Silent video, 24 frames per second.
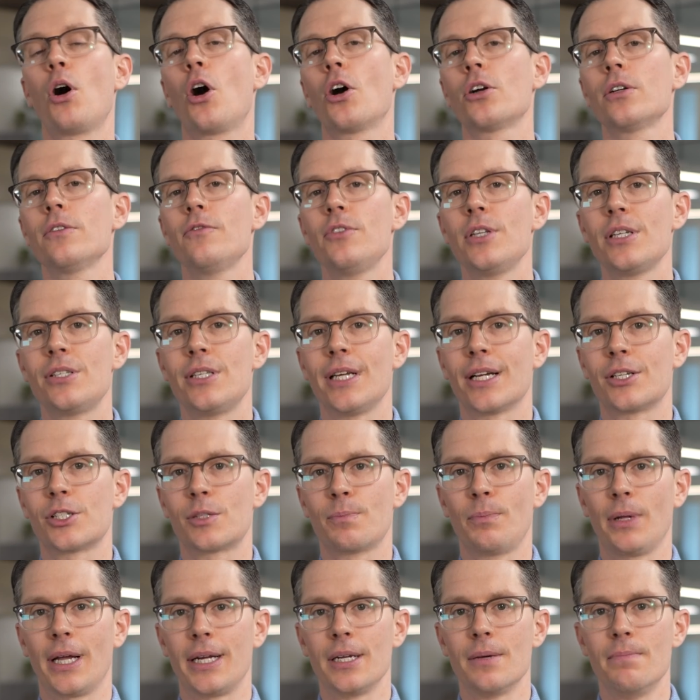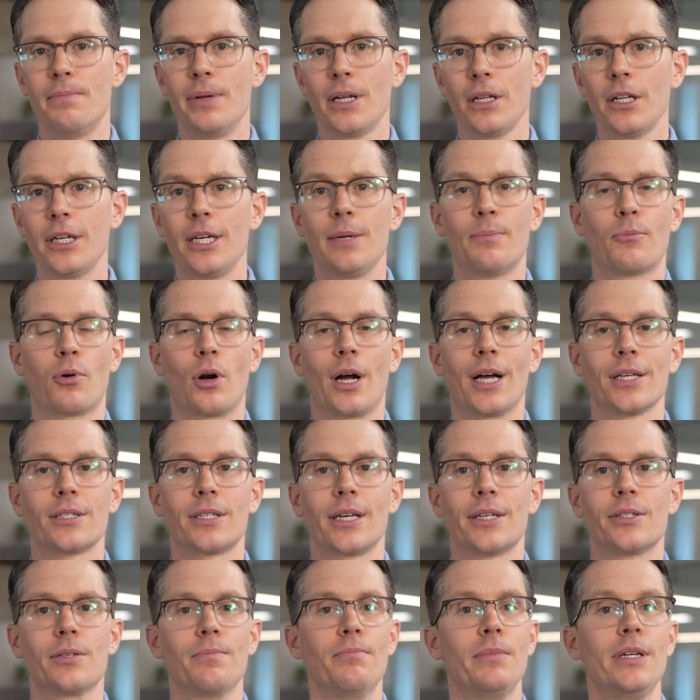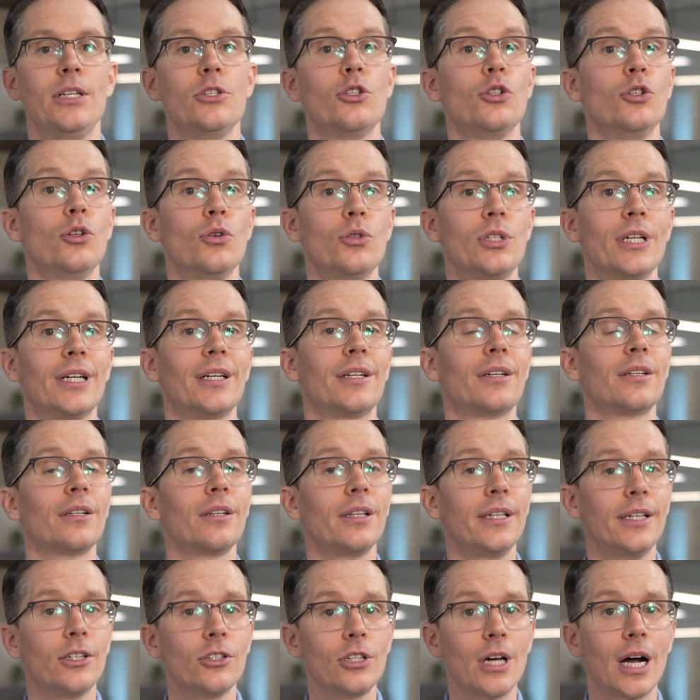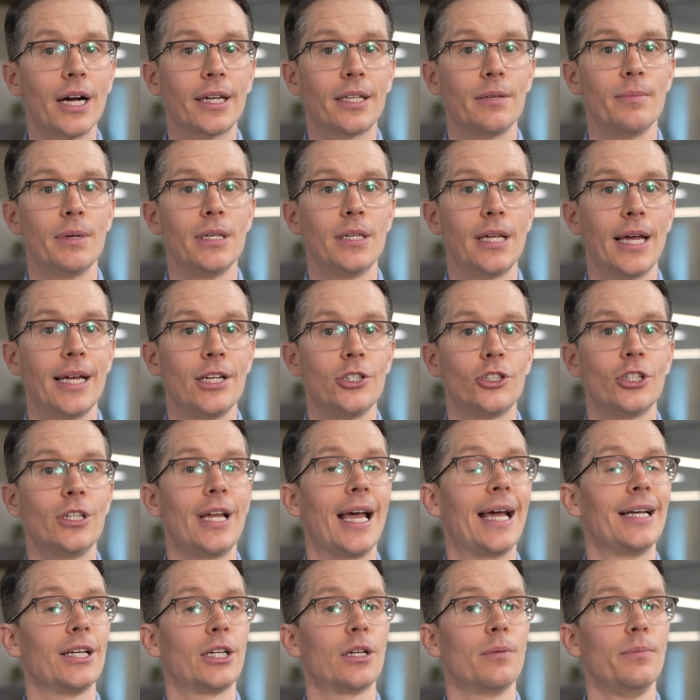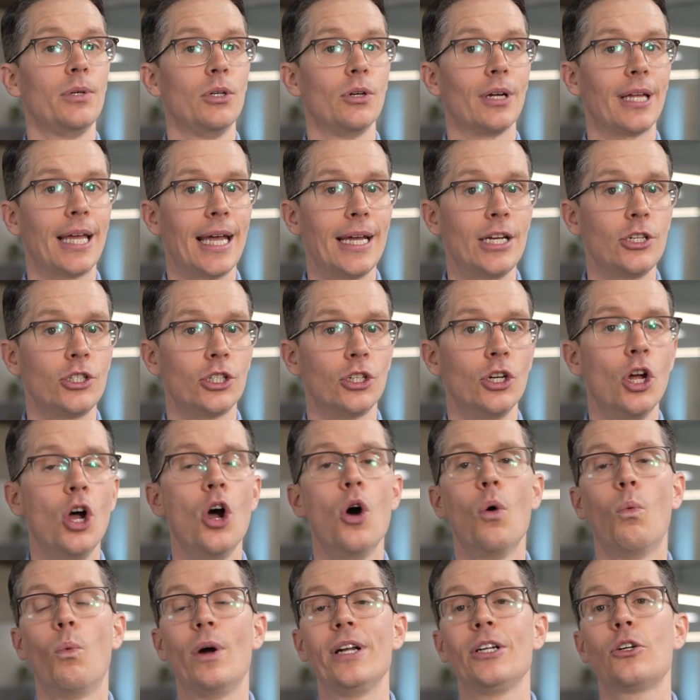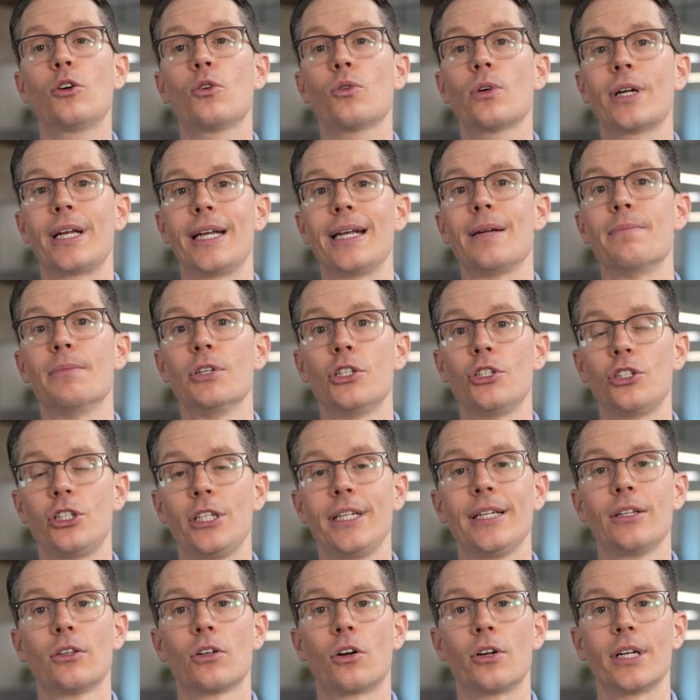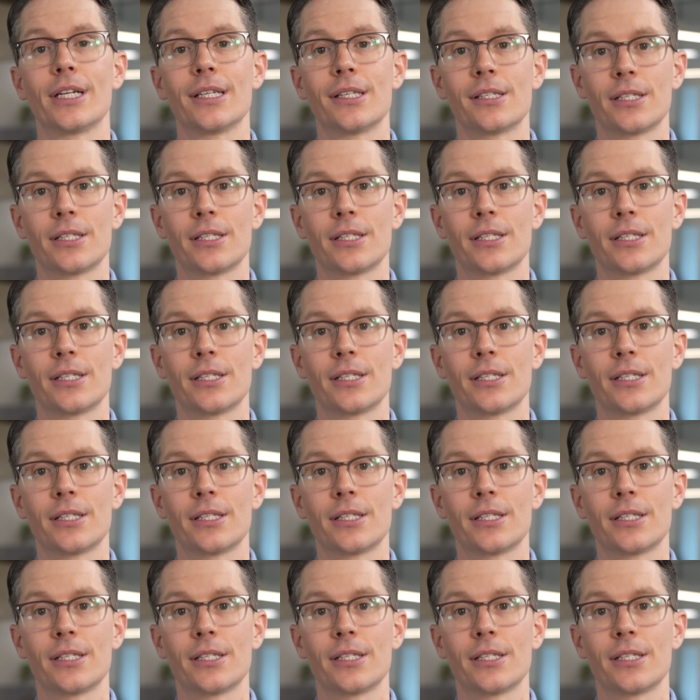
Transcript: Part of this explainability process means using clear documentation and communication when creating machine learning